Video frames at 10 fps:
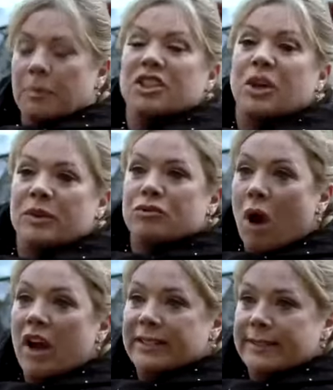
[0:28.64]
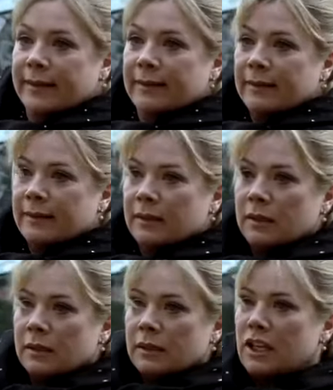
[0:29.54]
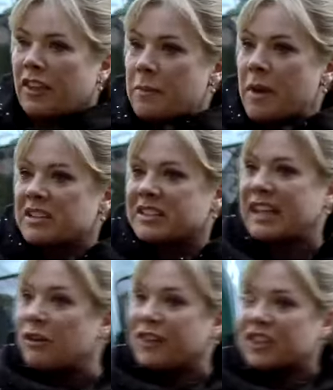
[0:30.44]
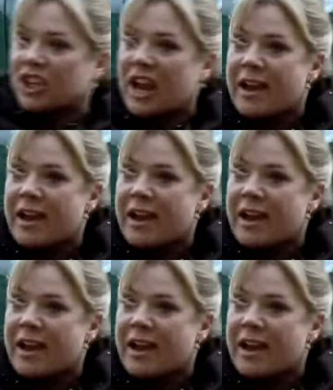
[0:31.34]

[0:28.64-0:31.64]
But she was right. You're nothing but a selfish